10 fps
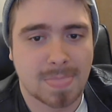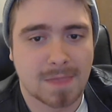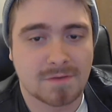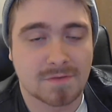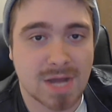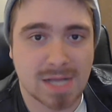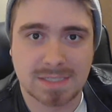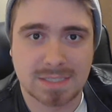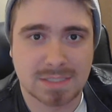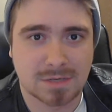if you have not
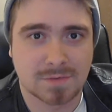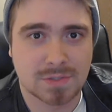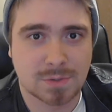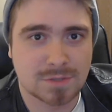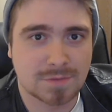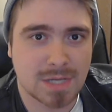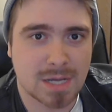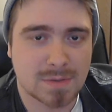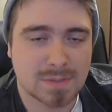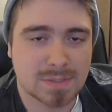seen the Silver Swords
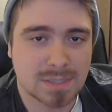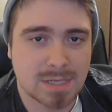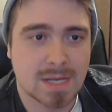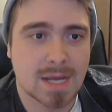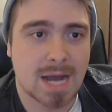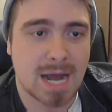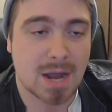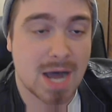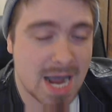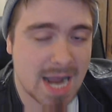videos,
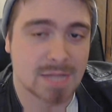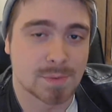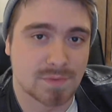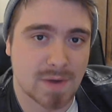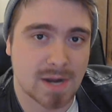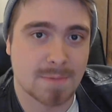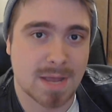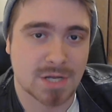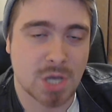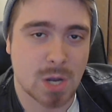I highly would
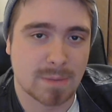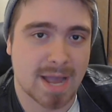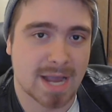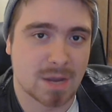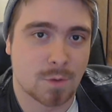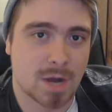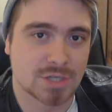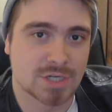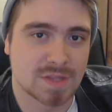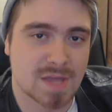recommend going back and
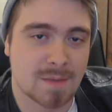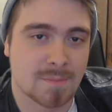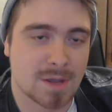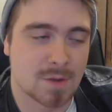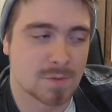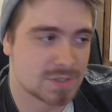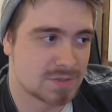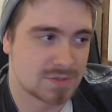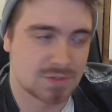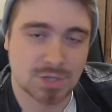watching them. It was
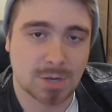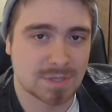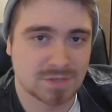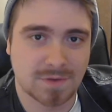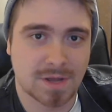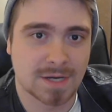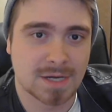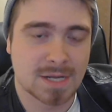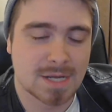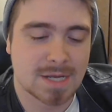so much
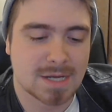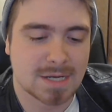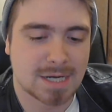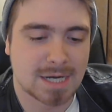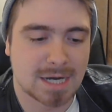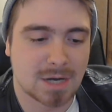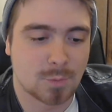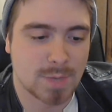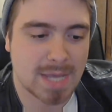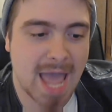fun. Uh,
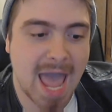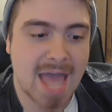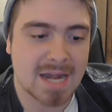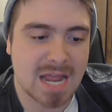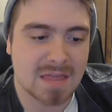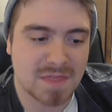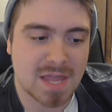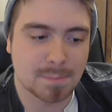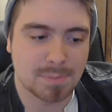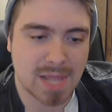we had a
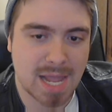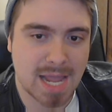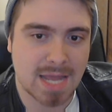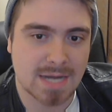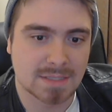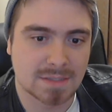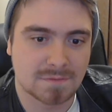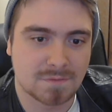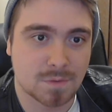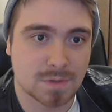thing planned
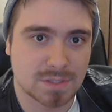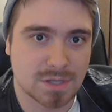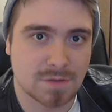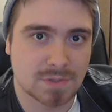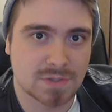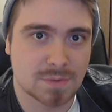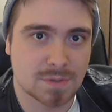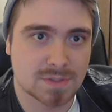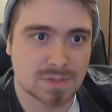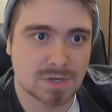for the Silver
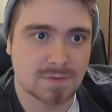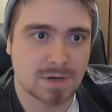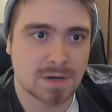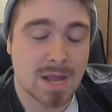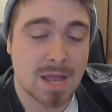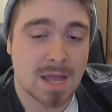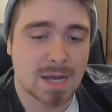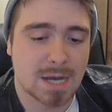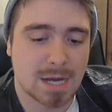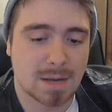Swords server,
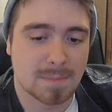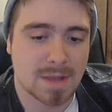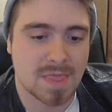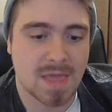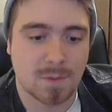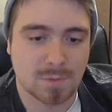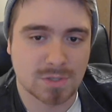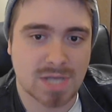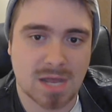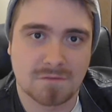um, and then we
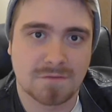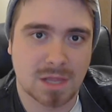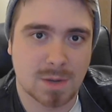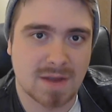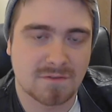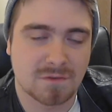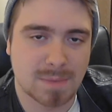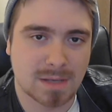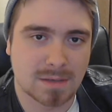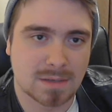just kind of fell away from
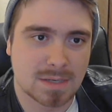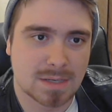it.